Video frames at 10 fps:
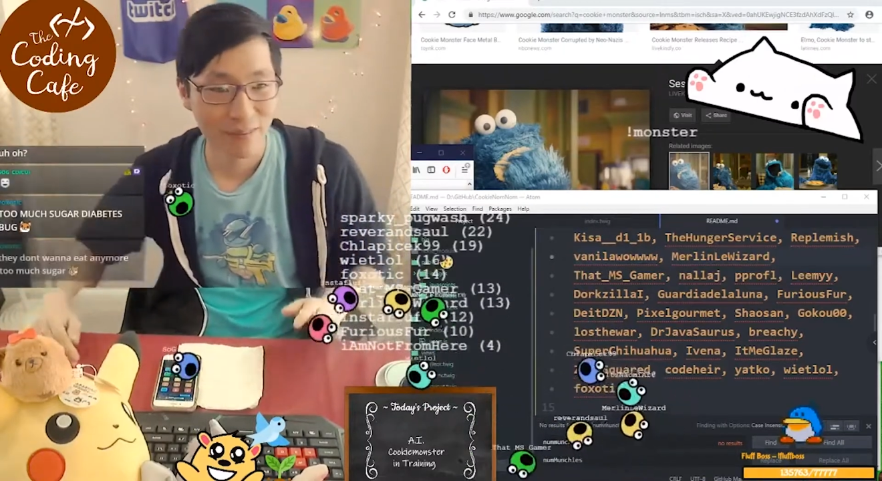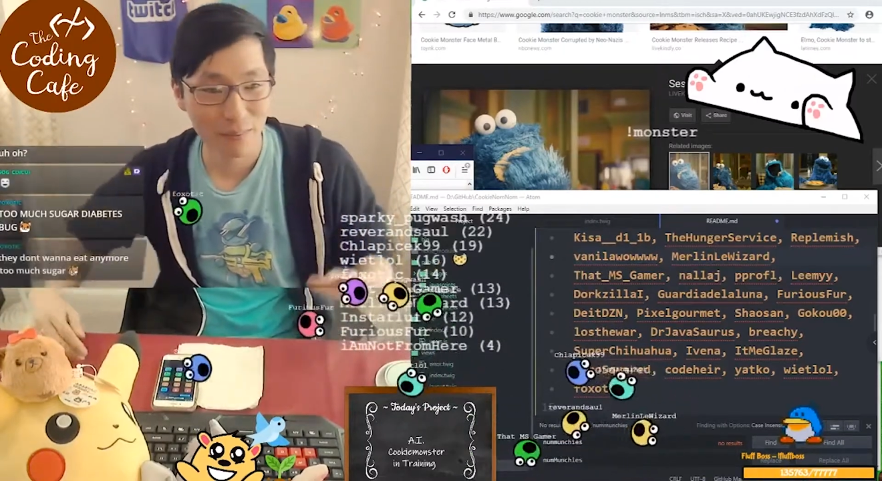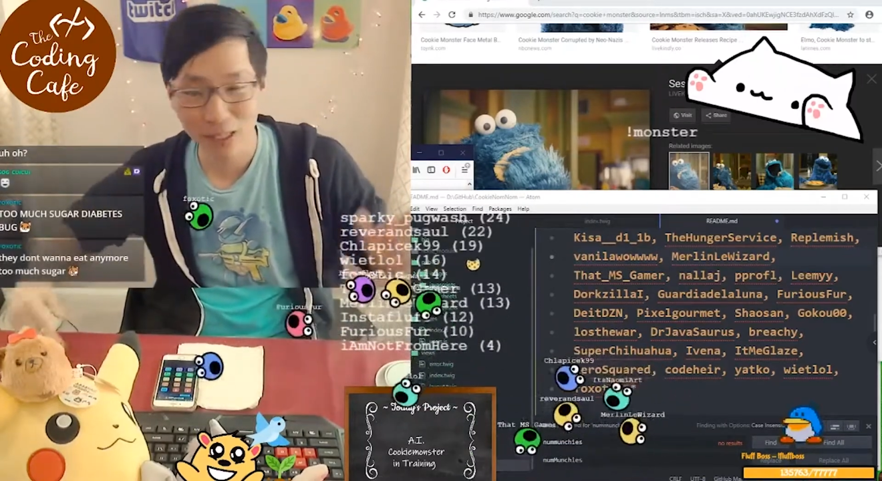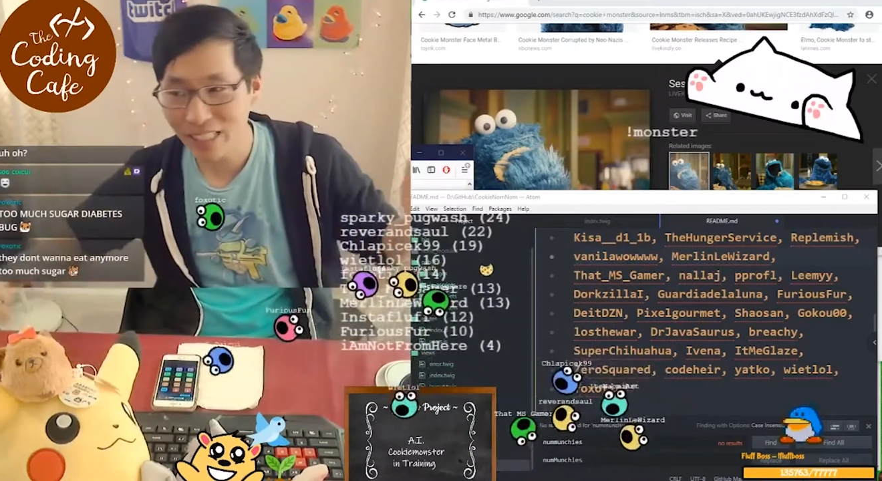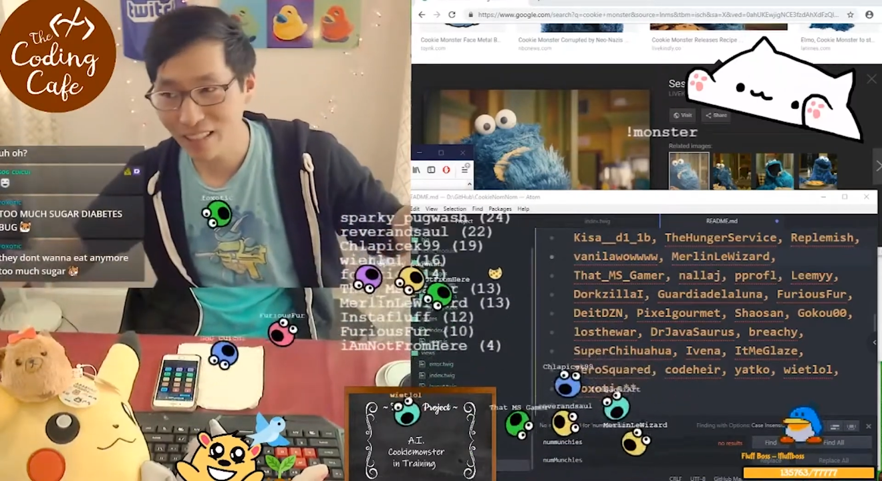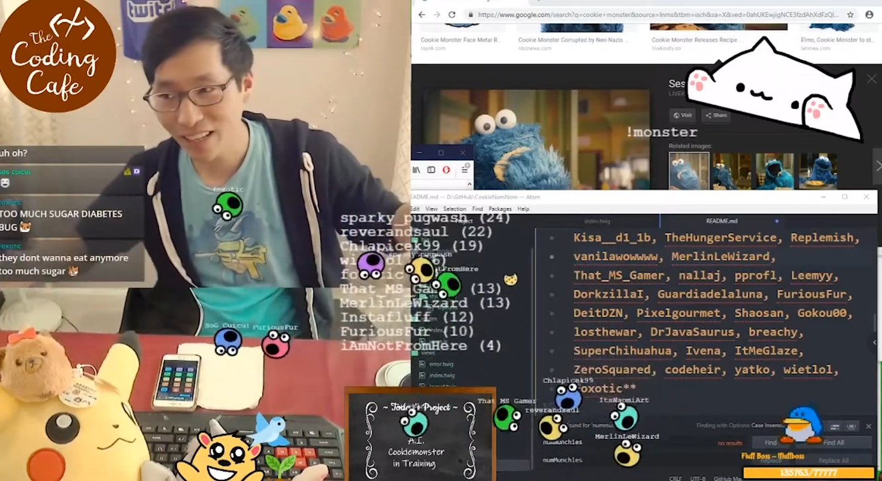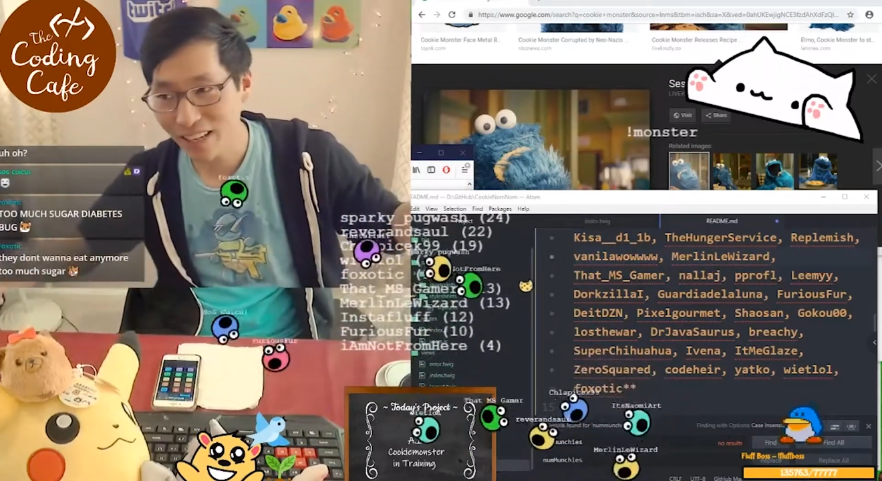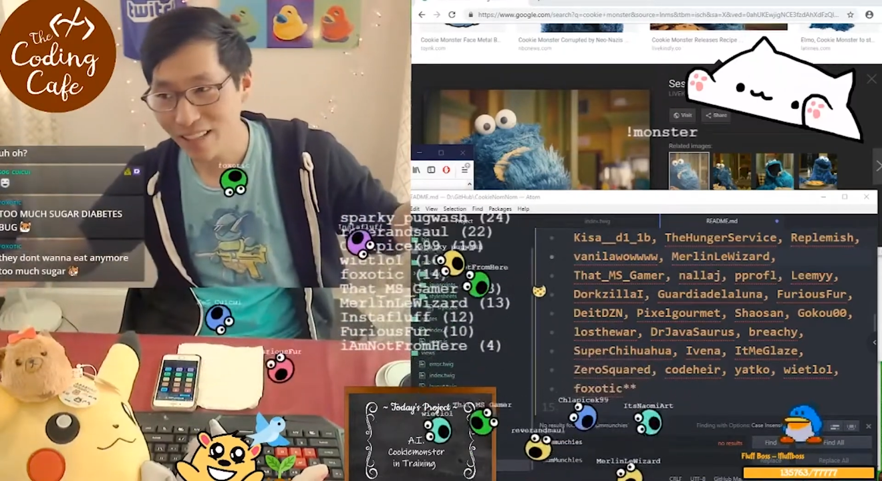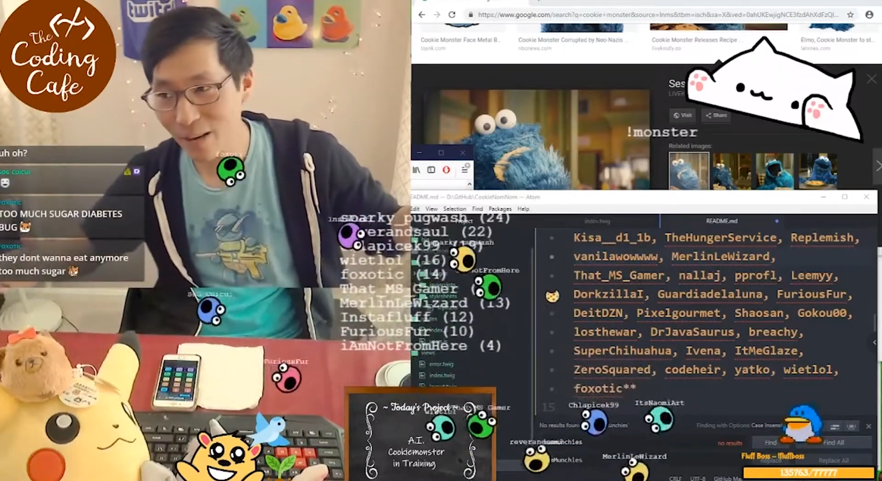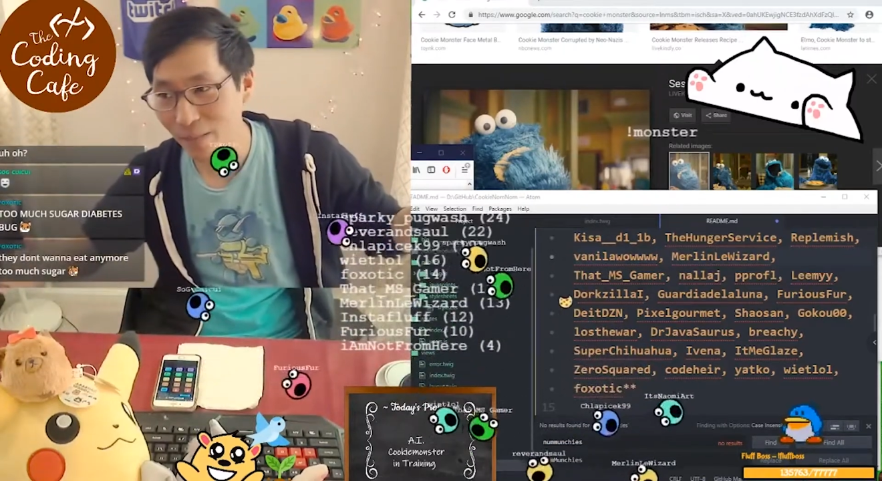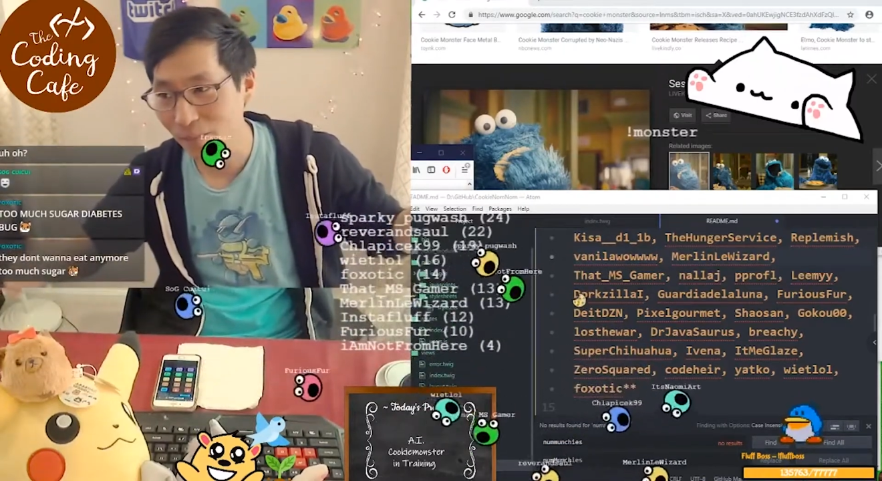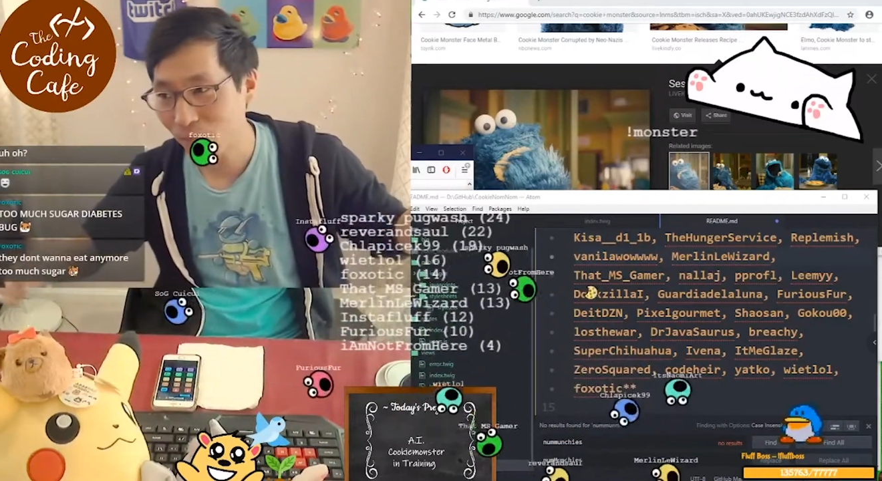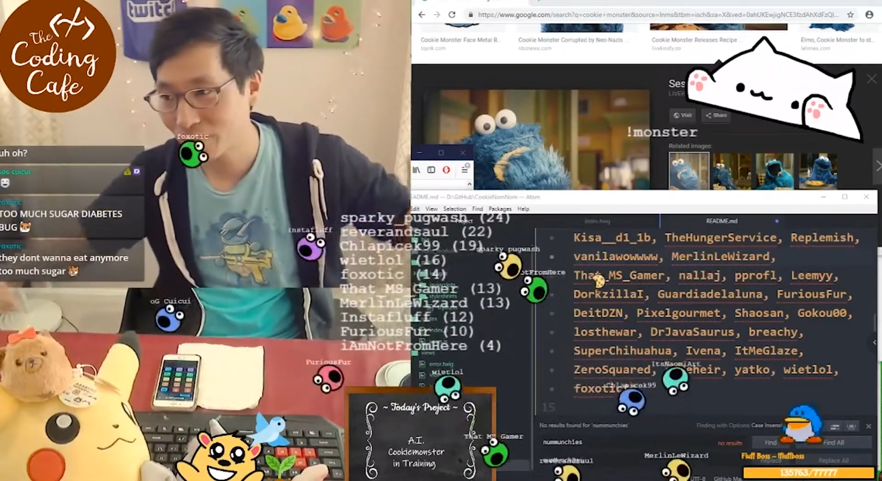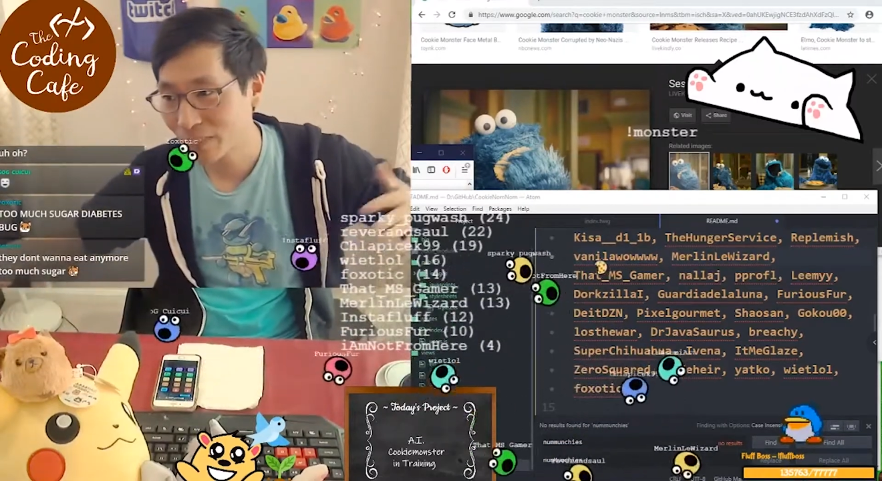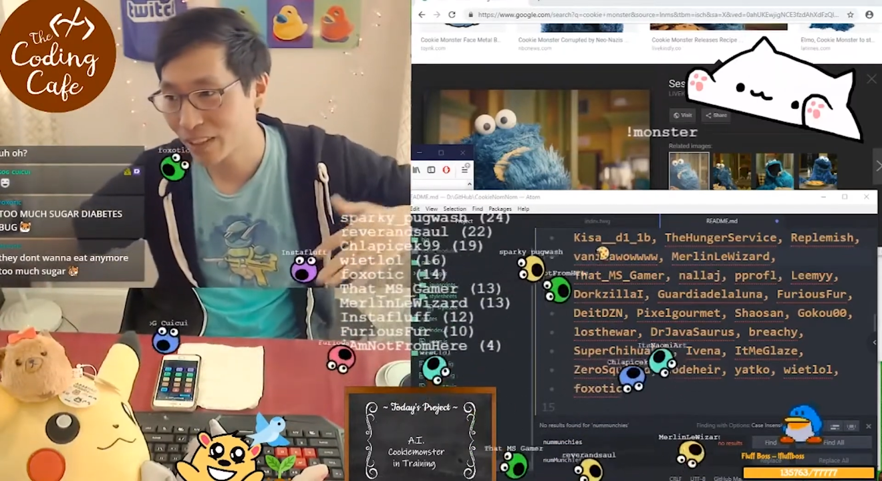Please stand up.
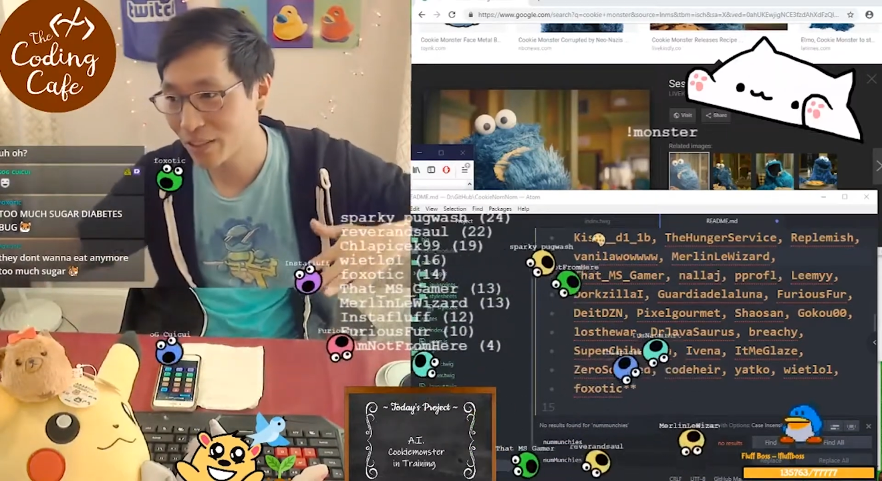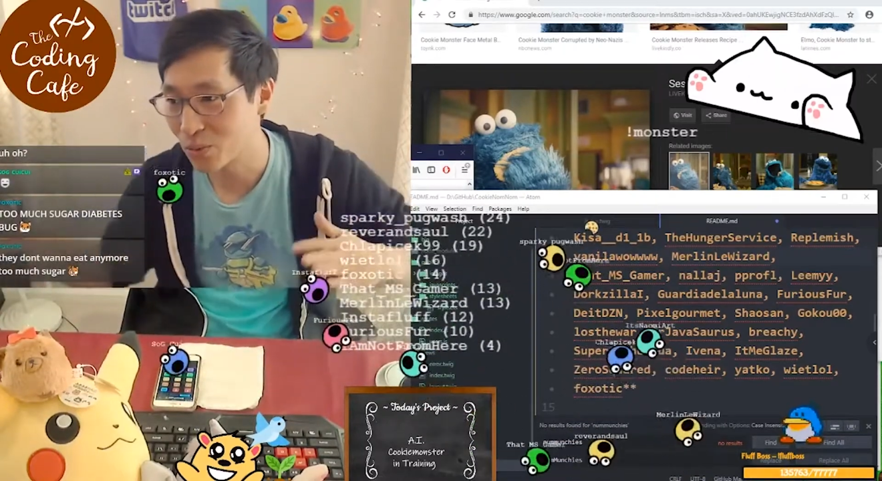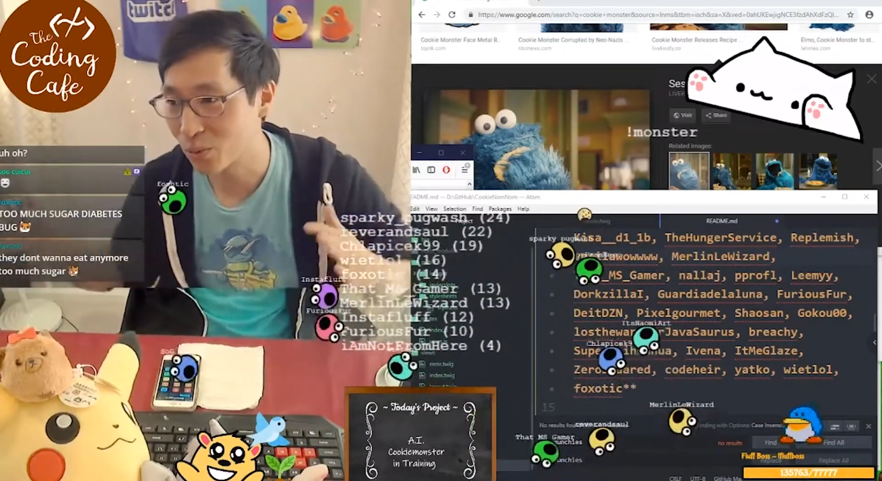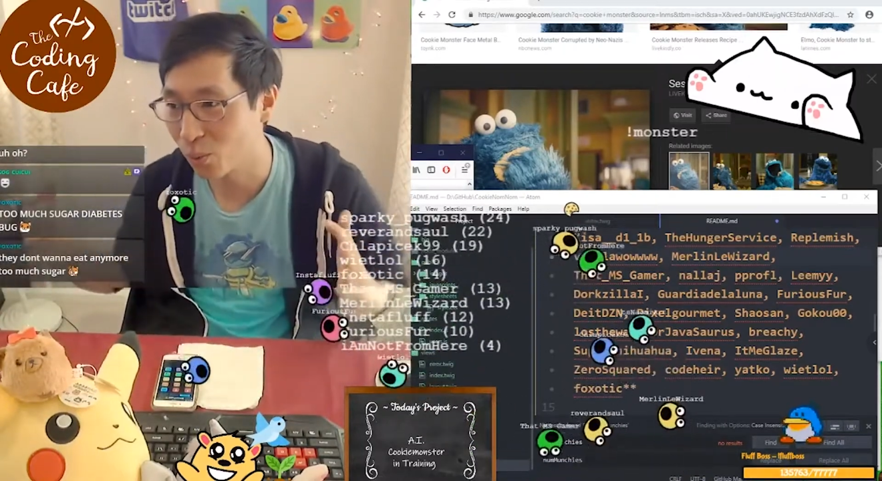There's